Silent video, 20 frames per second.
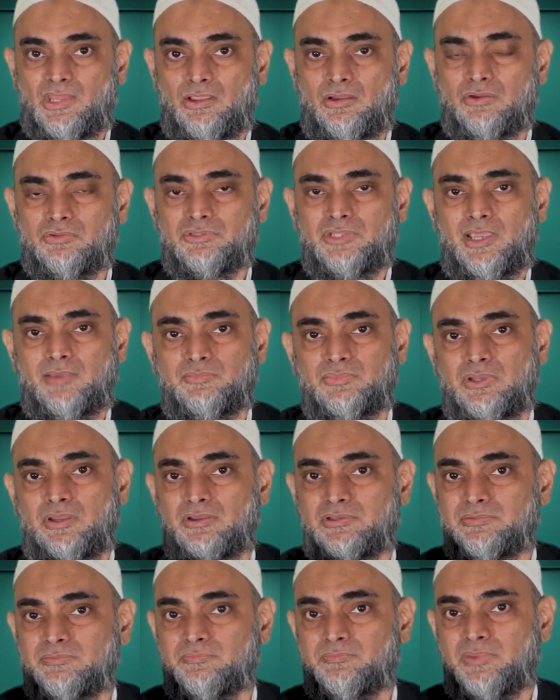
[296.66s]
On them you
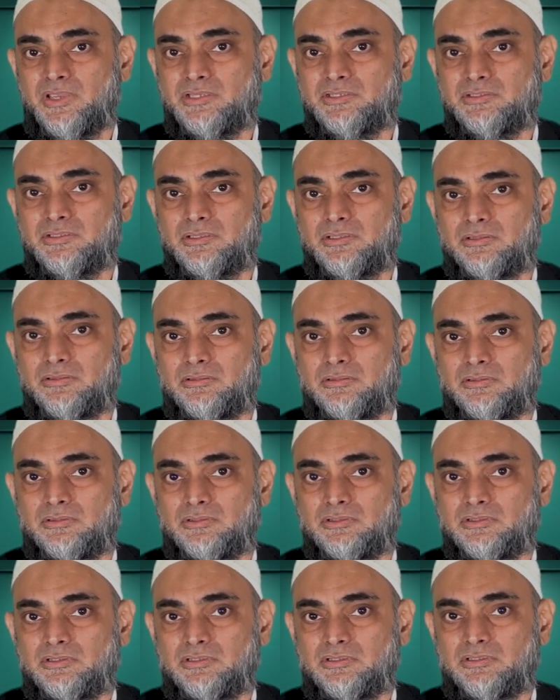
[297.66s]
have special,
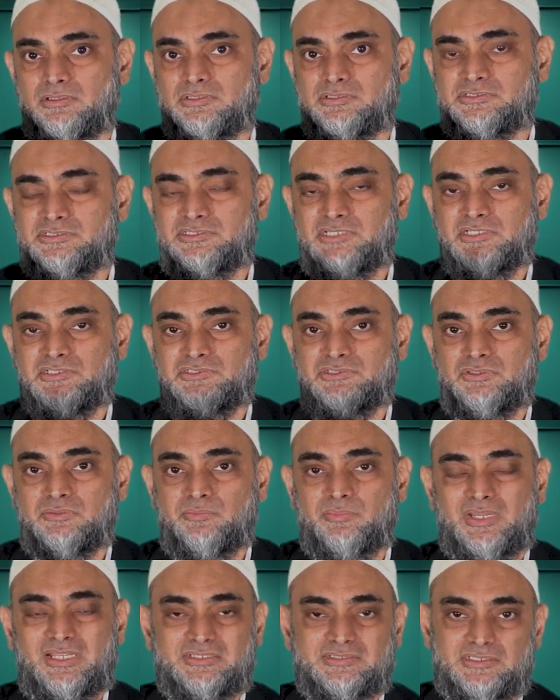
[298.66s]
sent your
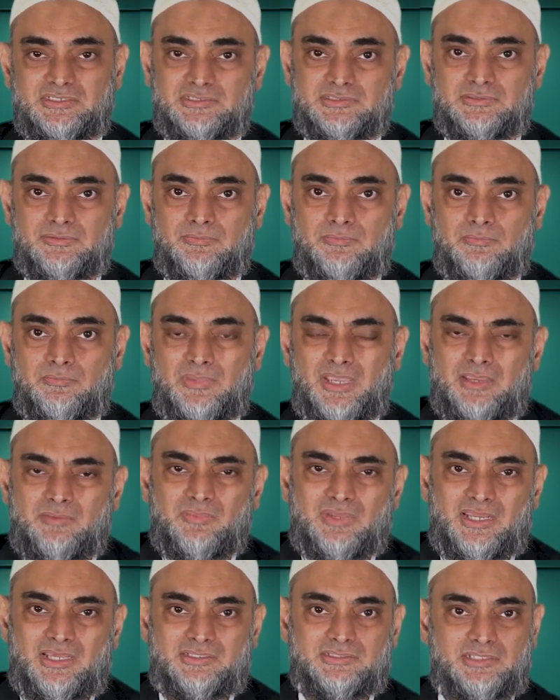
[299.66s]
blessings. make
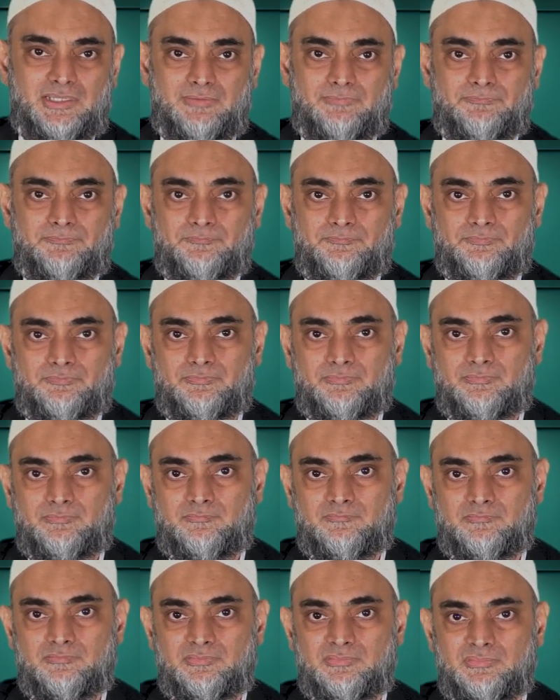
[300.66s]
me like them.
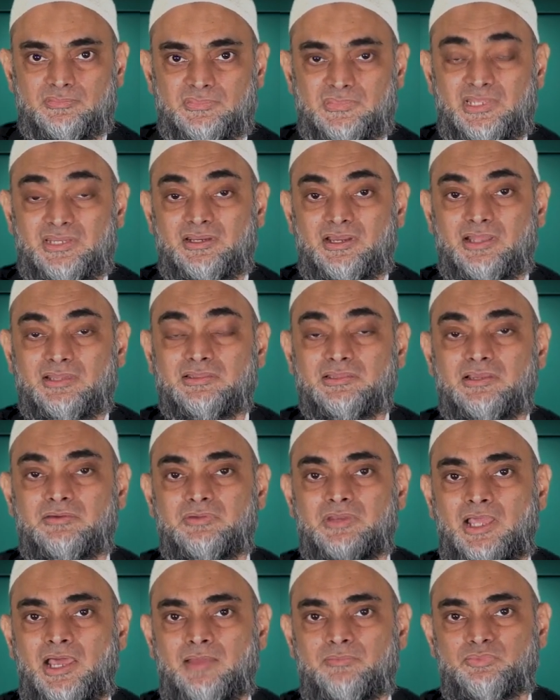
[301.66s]
Then Allah
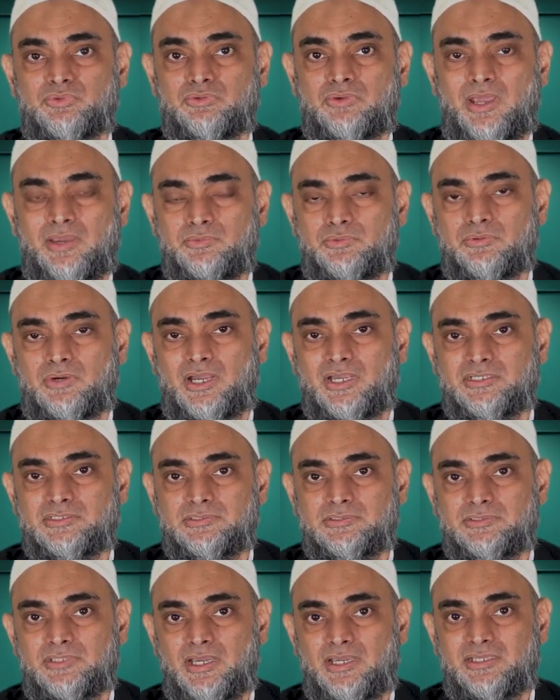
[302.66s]
will help you. You have to
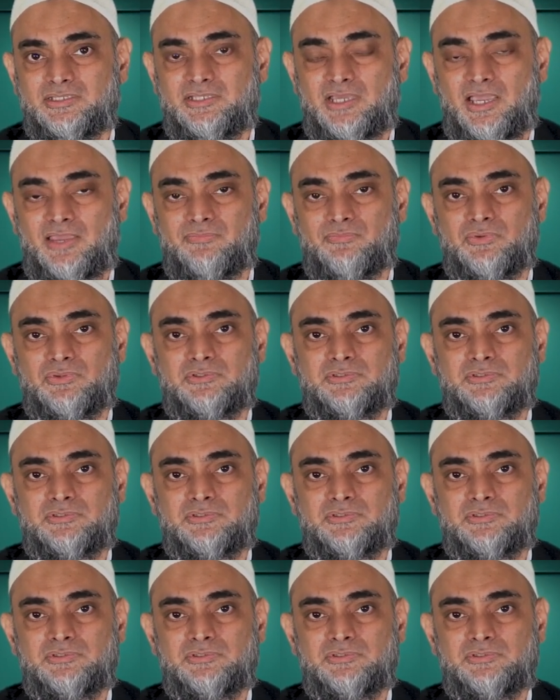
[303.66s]
ask the hidayah for